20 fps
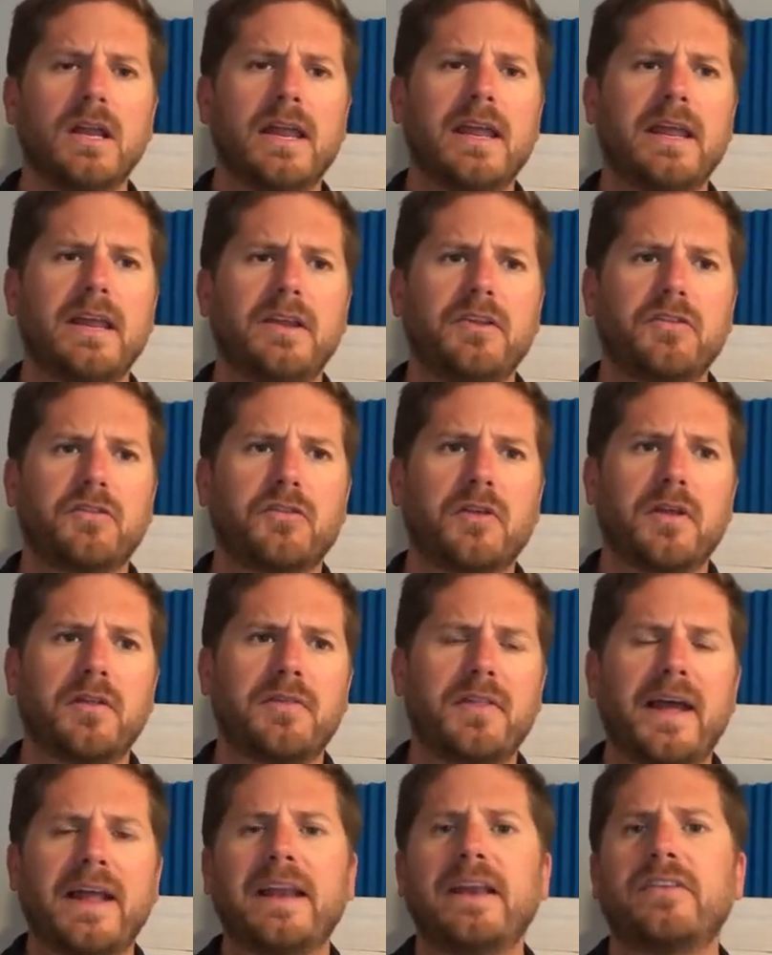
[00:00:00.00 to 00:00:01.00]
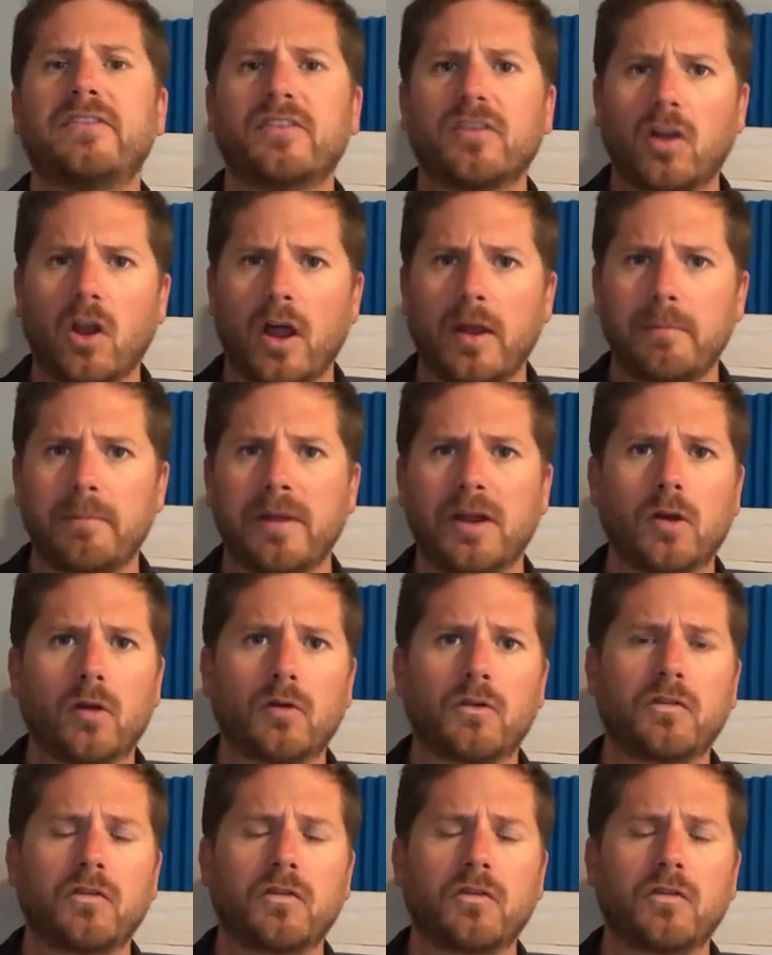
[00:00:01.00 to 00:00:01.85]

is that it's a lot bigger.